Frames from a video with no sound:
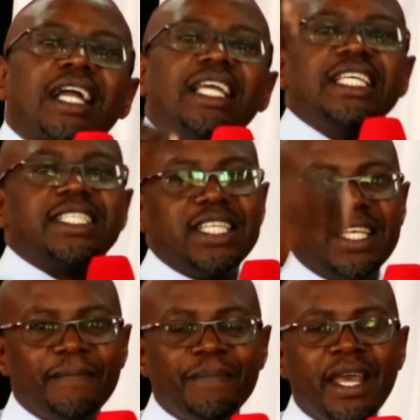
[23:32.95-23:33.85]
easy.
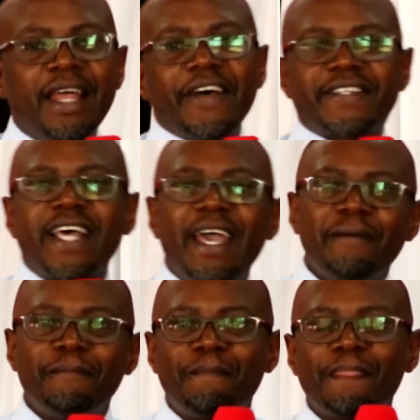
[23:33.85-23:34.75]
The
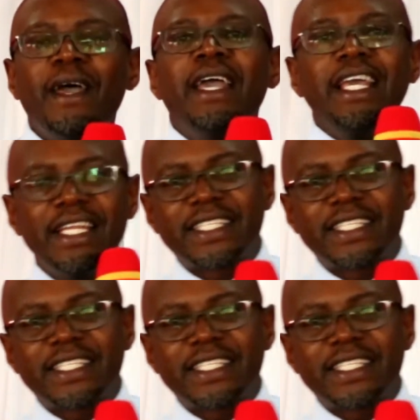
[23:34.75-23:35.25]
same in